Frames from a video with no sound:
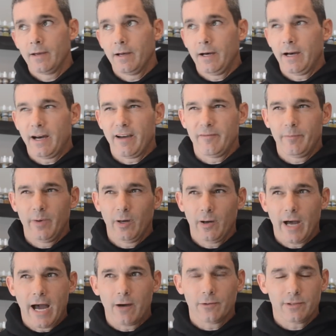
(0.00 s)
I've
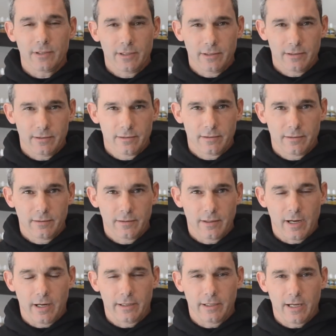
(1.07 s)
built houses
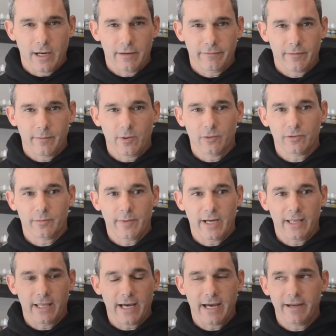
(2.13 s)
on and off for most of my
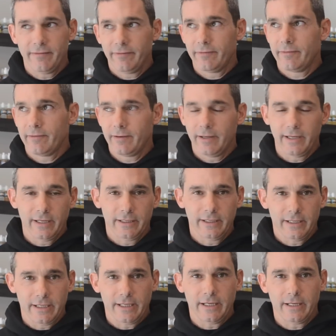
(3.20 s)
life, and
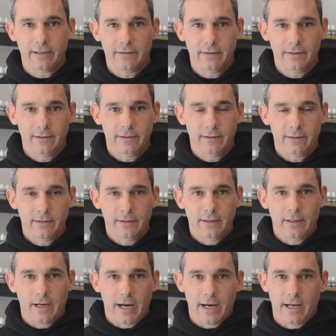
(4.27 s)

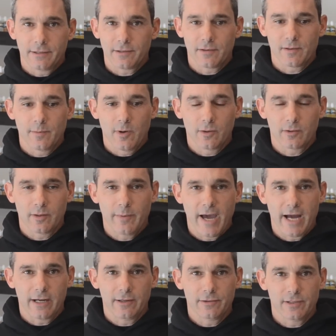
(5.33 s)
I'd also smoked
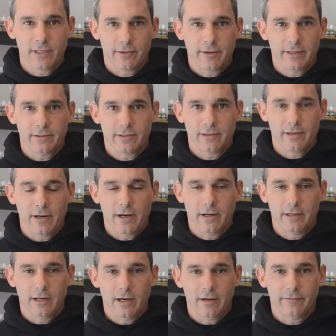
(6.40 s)
tobacco cigarettes
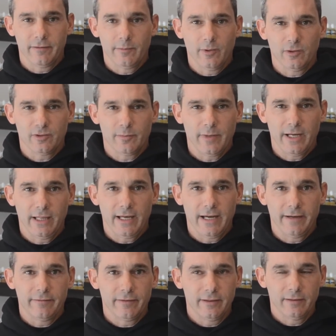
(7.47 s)
on and off for most of my
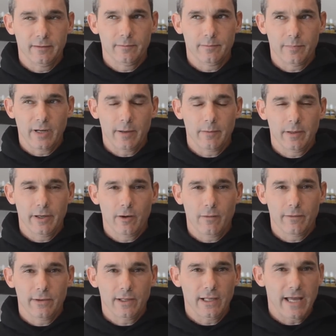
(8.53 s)
life. And probably
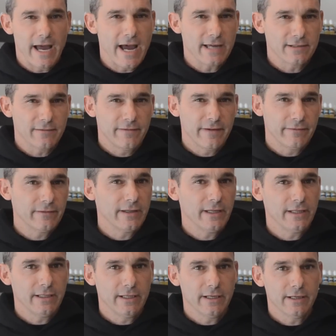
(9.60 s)
over the last
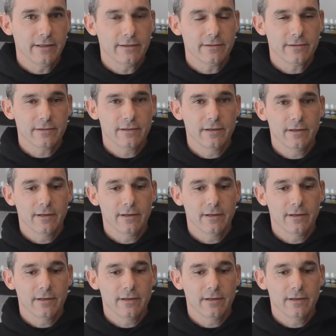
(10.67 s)
15 years,